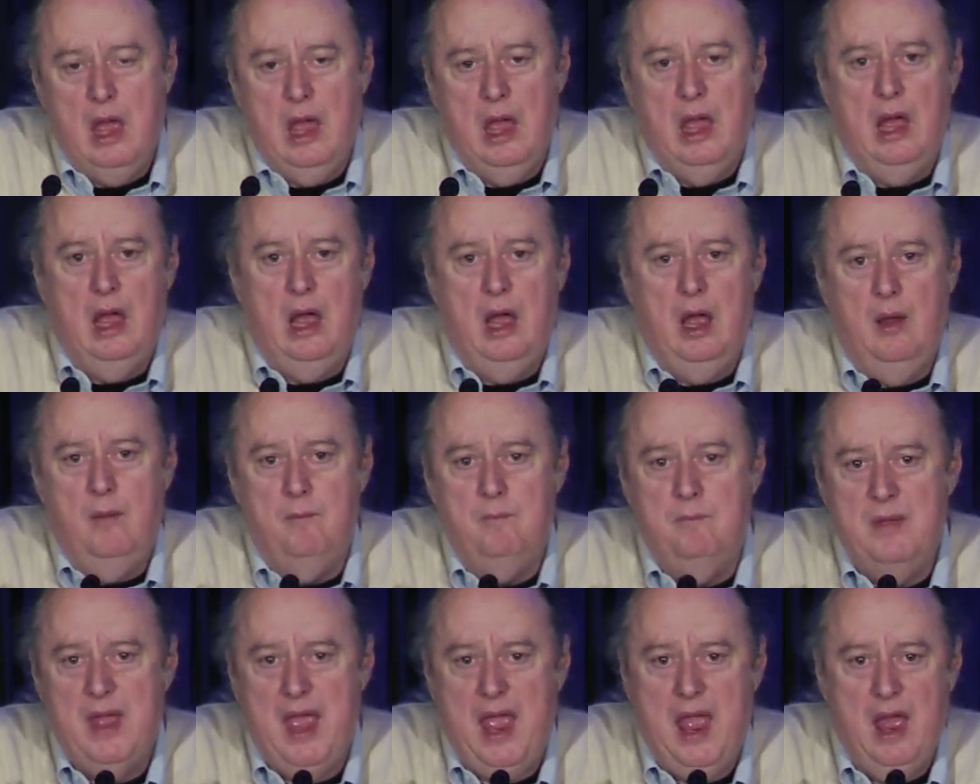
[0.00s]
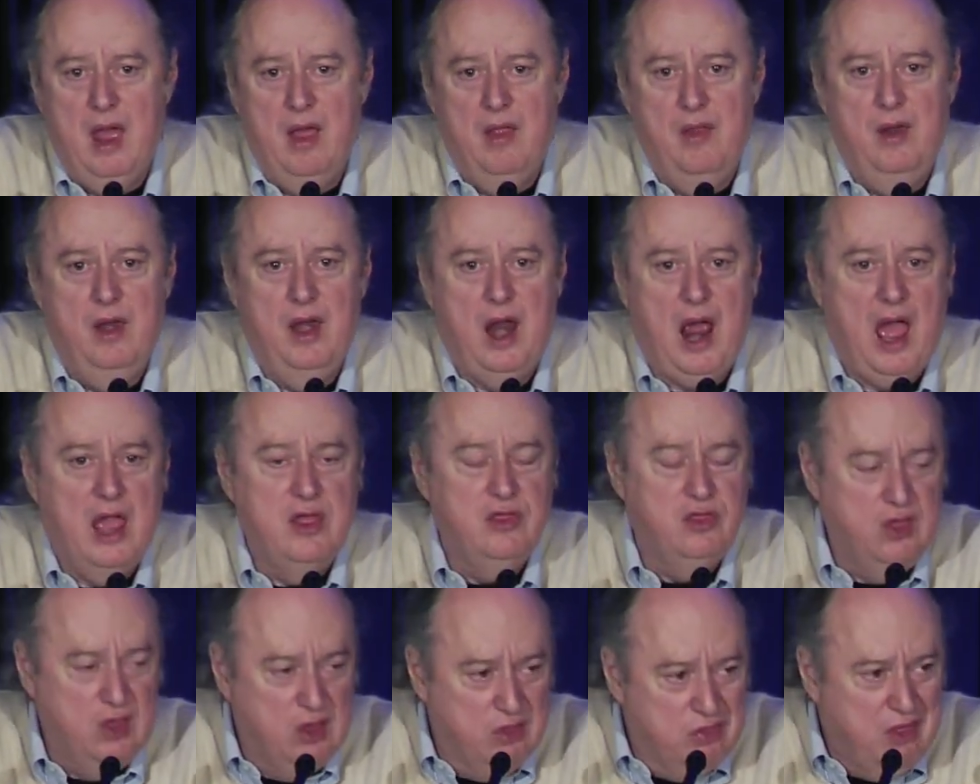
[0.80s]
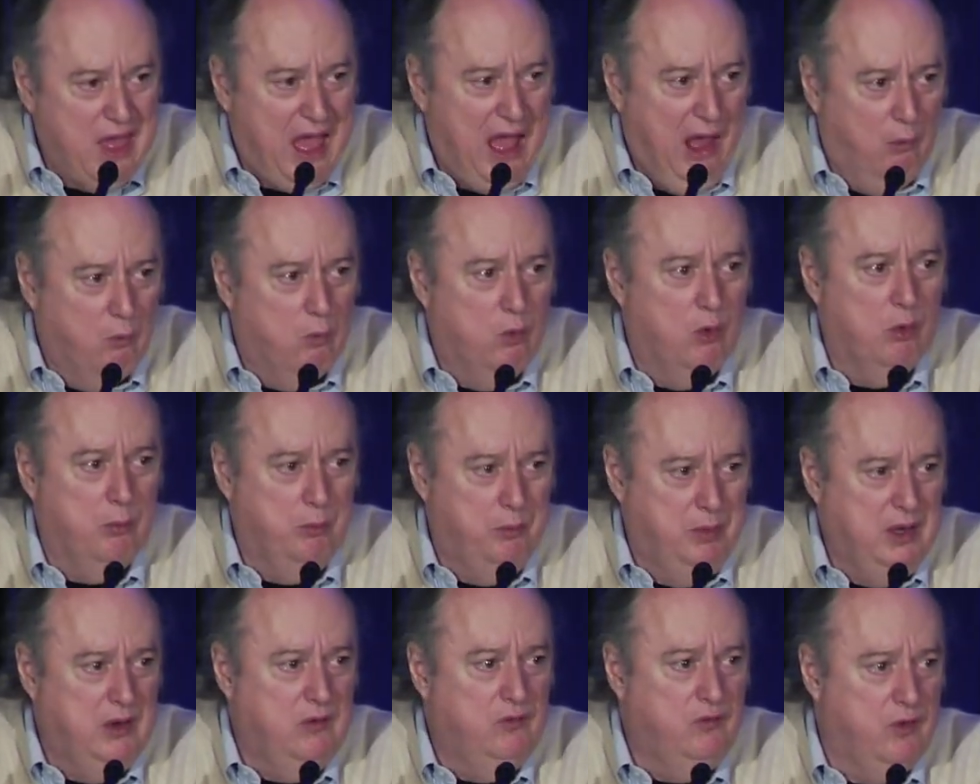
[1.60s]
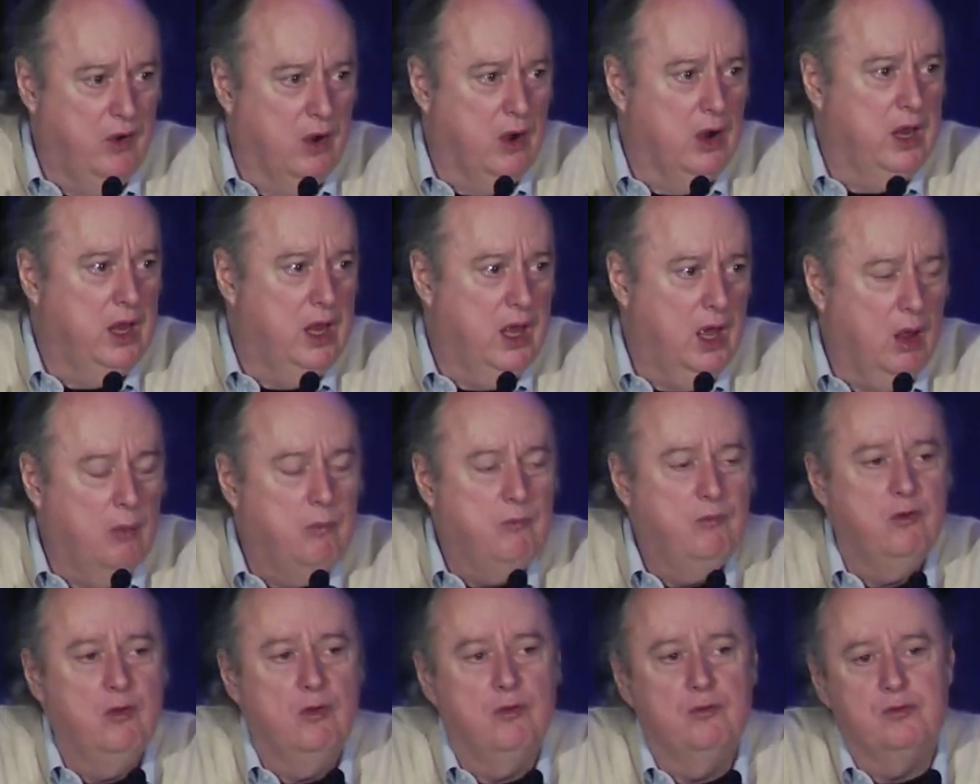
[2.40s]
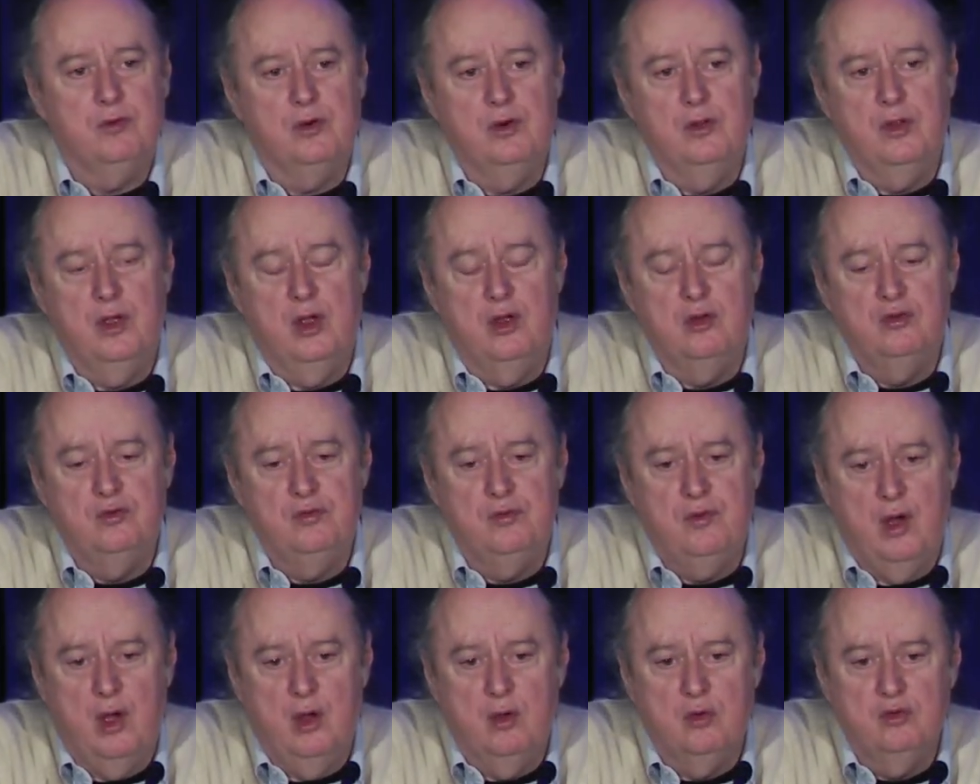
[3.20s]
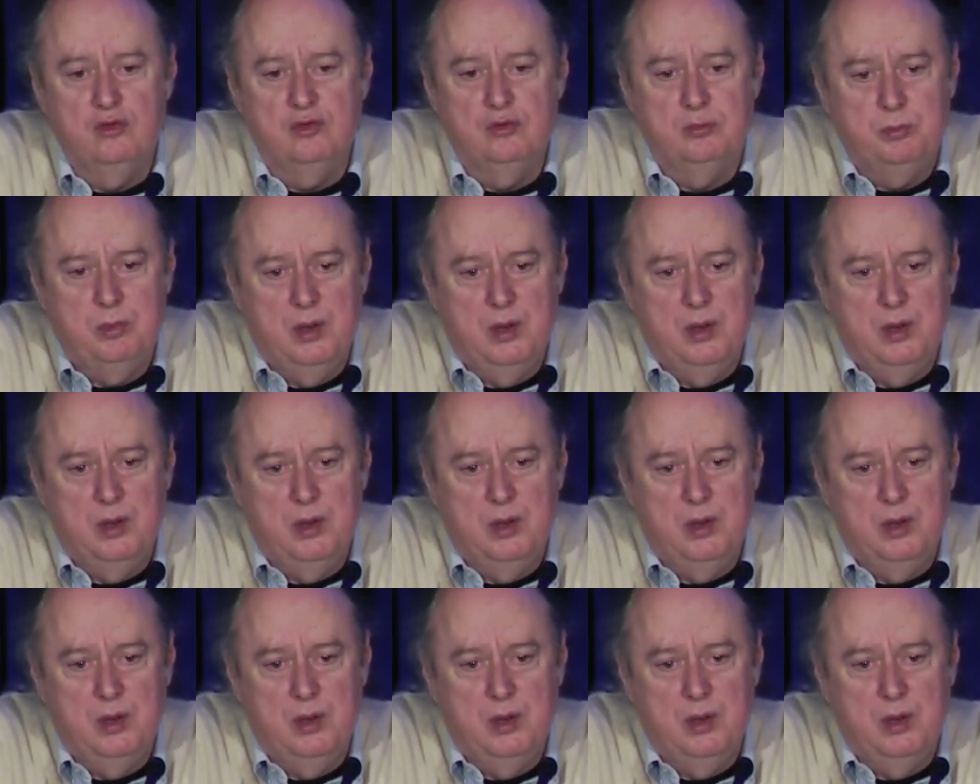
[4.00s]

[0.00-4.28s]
Um, and I think that will be very helpful for those folks.